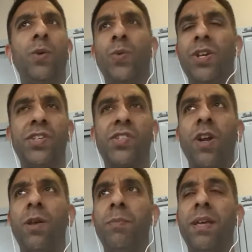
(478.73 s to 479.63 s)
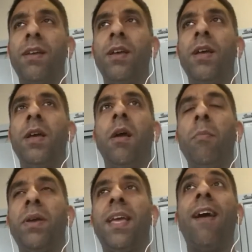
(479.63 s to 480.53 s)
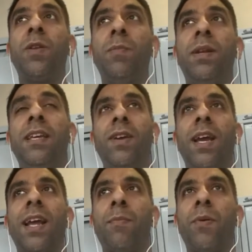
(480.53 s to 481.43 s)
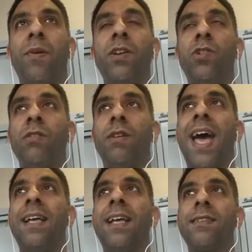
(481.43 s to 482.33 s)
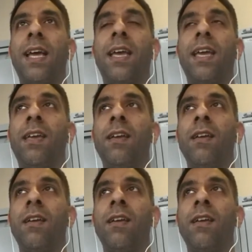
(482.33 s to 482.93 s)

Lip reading: to describe it. But you have to believe in collaboration as a